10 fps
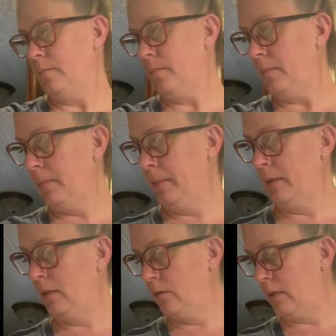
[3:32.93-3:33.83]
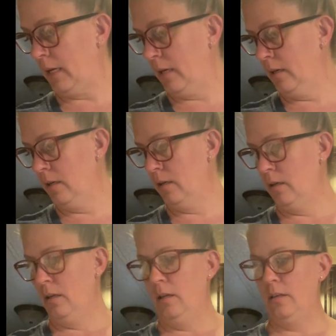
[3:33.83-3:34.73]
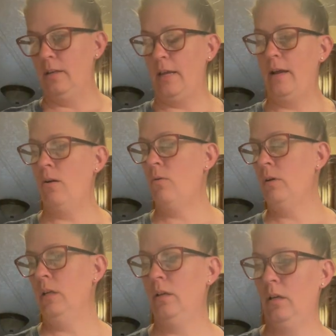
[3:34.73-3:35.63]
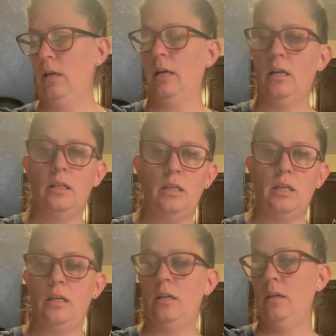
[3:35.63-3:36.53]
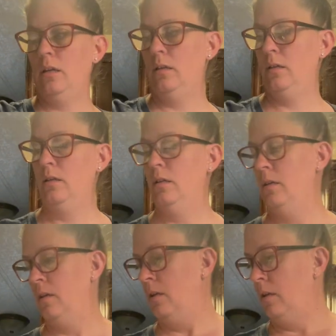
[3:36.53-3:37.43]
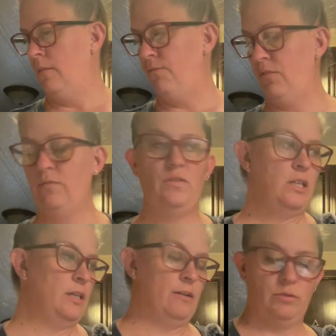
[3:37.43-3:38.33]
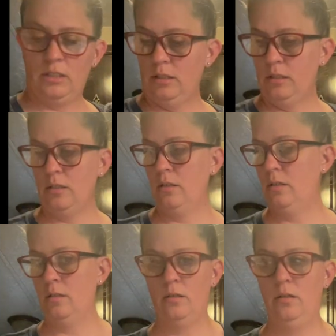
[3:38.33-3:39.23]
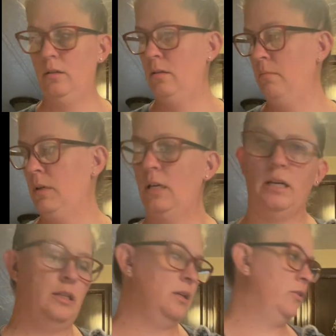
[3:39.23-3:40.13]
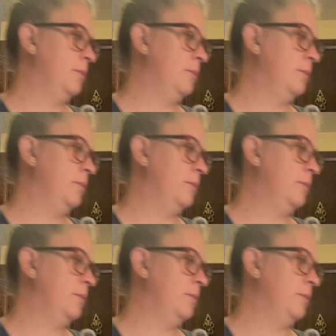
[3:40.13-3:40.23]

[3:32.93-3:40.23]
it. Okay. Now I need 15 ounces. I didn't grab